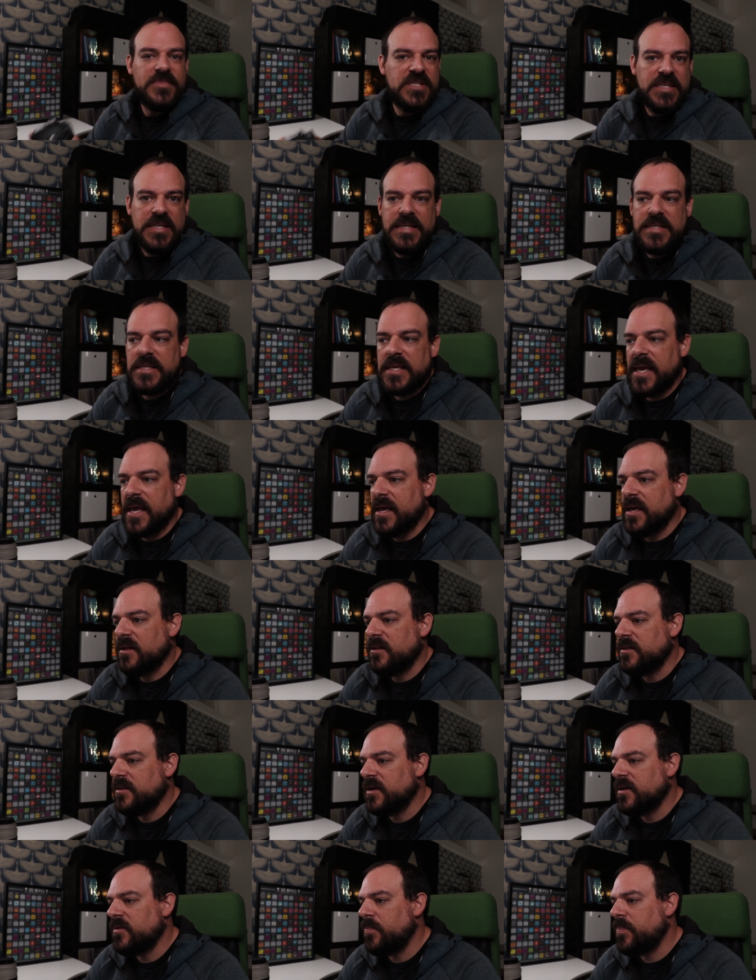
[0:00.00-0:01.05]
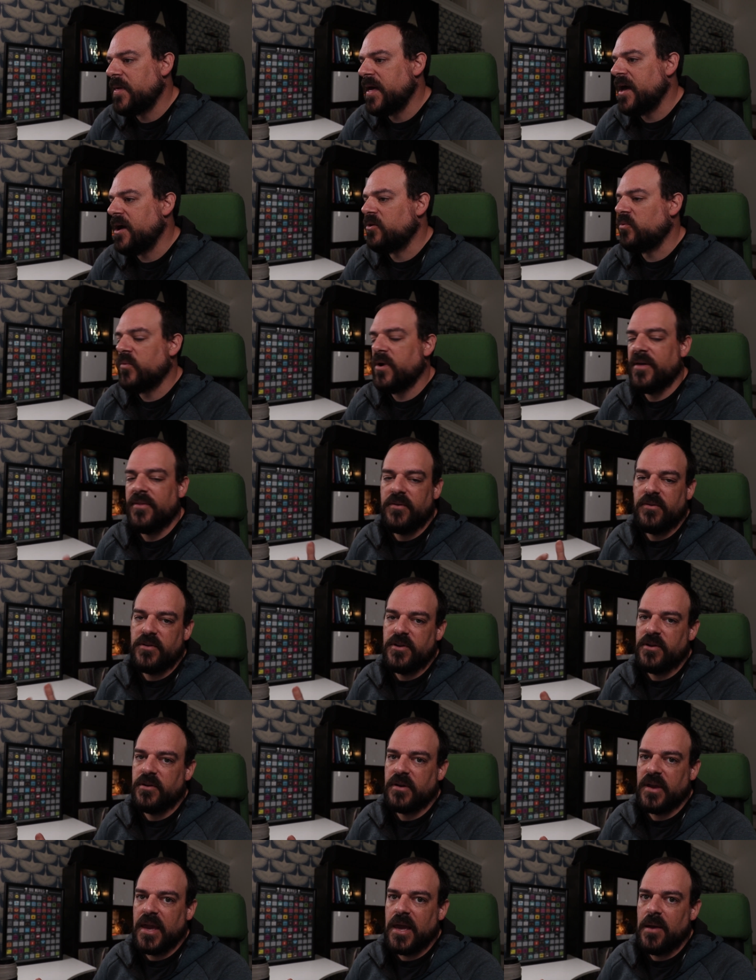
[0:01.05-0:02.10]
detail about whether
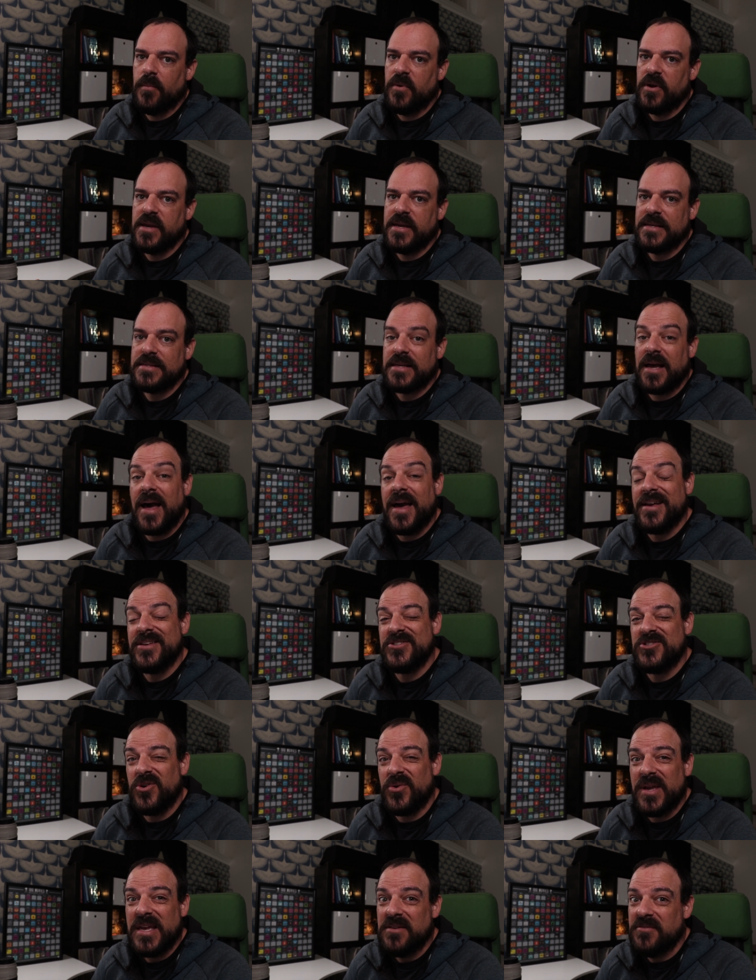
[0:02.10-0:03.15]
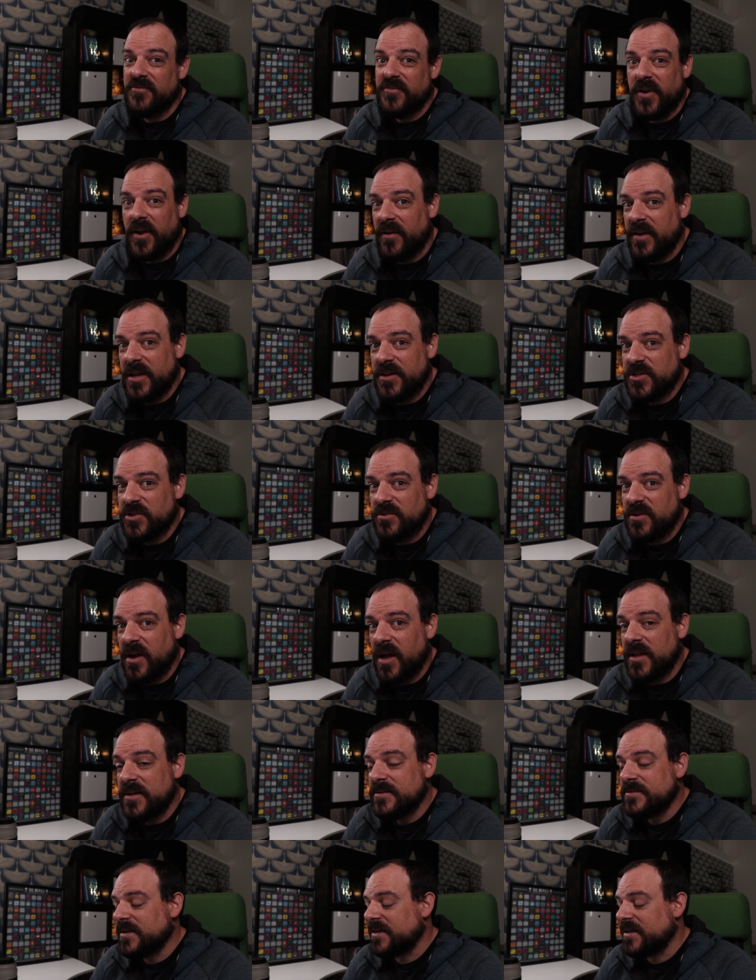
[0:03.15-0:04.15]
your camera is ISO invariant or not,